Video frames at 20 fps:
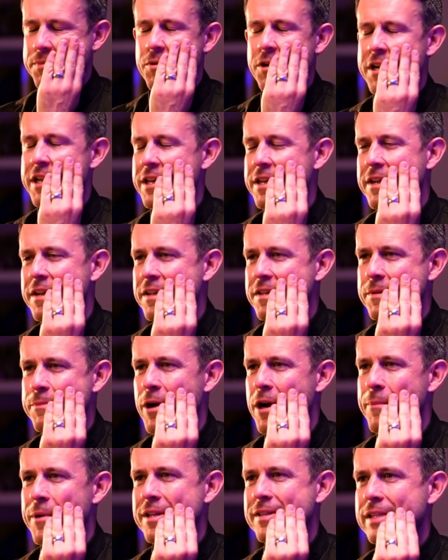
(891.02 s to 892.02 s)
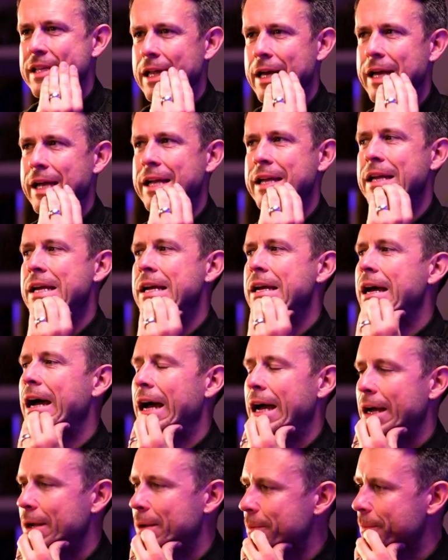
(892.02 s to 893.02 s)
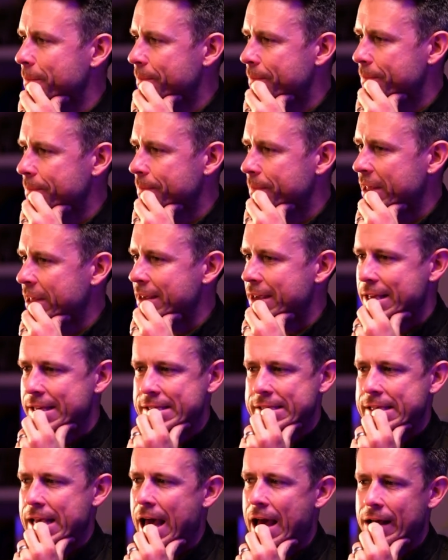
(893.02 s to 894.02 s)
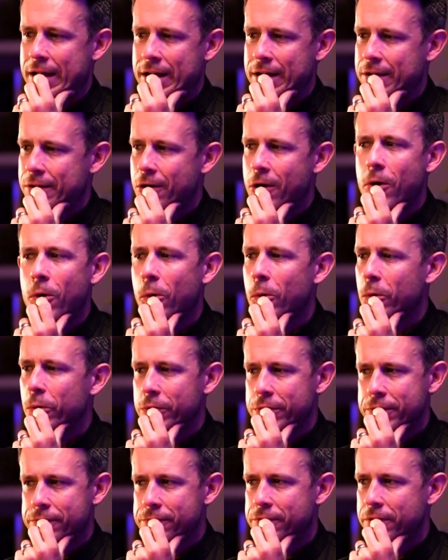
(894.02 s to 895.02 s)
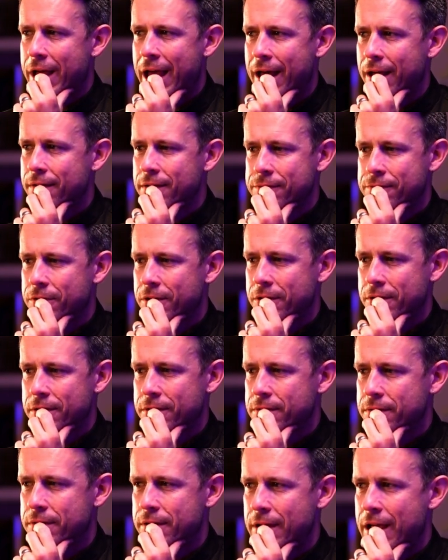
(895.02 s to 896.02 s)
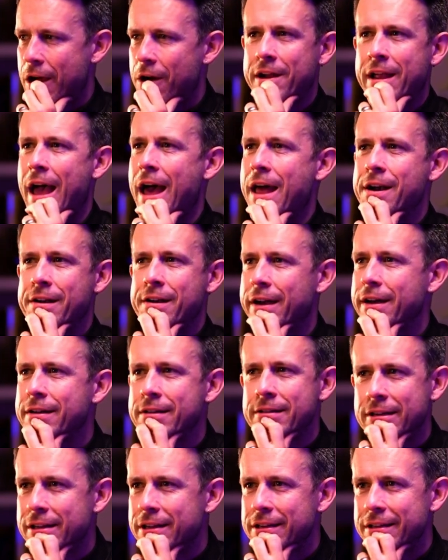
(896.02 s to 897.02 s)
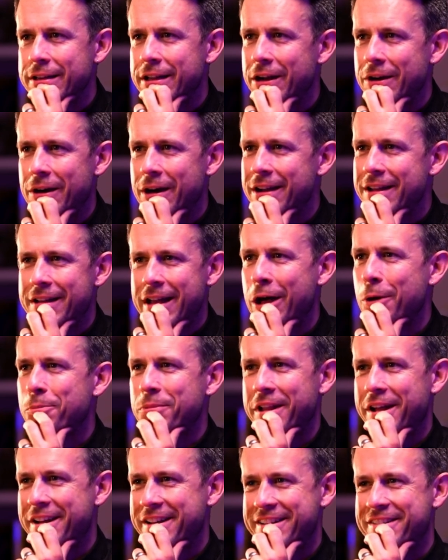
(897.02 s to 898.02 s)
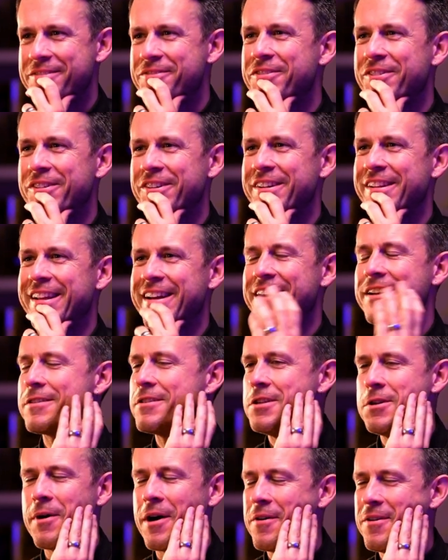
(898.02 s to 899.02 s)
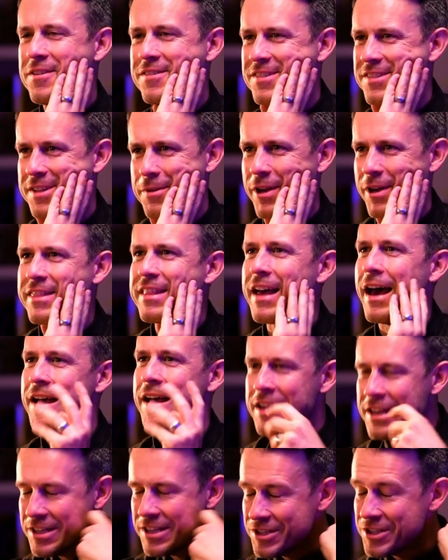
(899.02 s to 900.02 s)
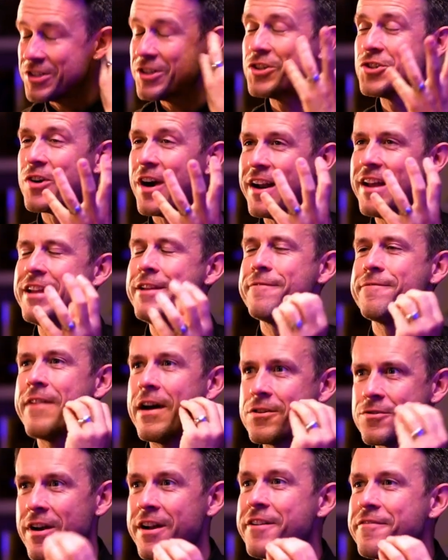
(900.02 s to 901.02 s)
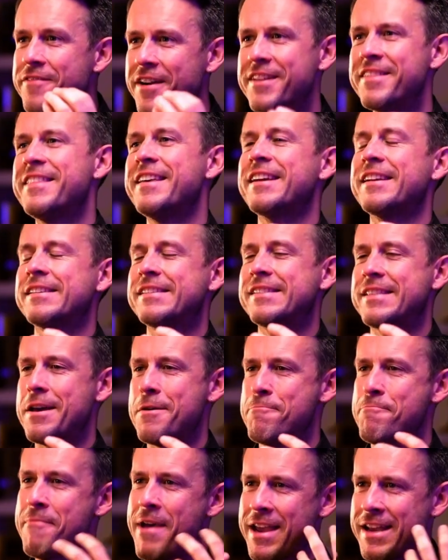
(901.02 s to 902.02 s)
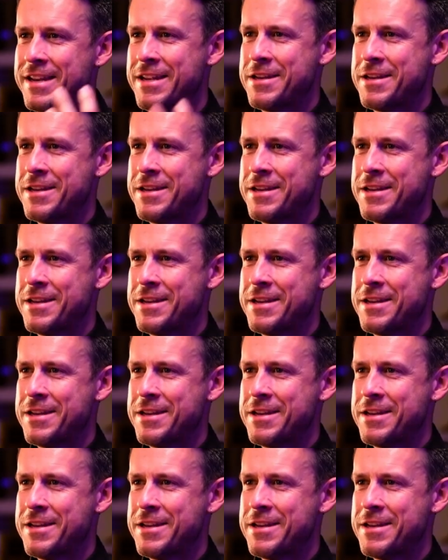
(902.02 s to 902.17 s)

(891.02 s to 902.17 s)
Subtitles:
book, he did experiments like, I think he sat on hold for Air Canada, you know, helpline for like 2 hours or something like that, just to try, he tried to find things that made